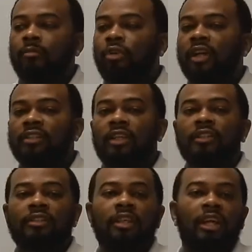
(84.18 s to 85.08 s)

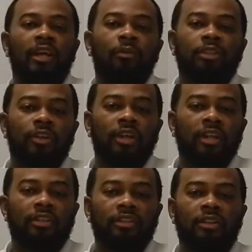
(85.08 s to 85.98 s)
process, and we turn
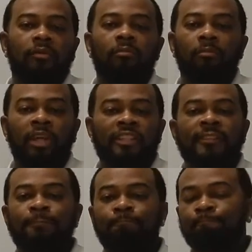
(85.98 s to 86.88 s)
it into
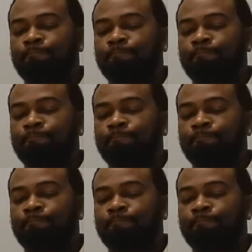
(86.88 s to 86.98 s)
medicine.